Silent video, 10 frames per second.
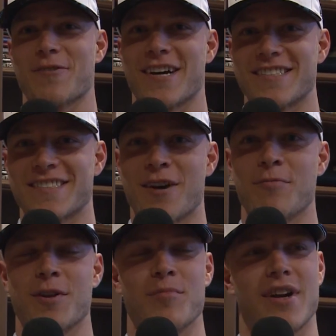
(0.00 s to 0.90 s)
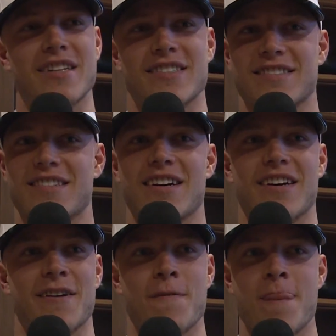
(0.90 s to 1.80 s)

I'm kind of stumbling. But I just, wow,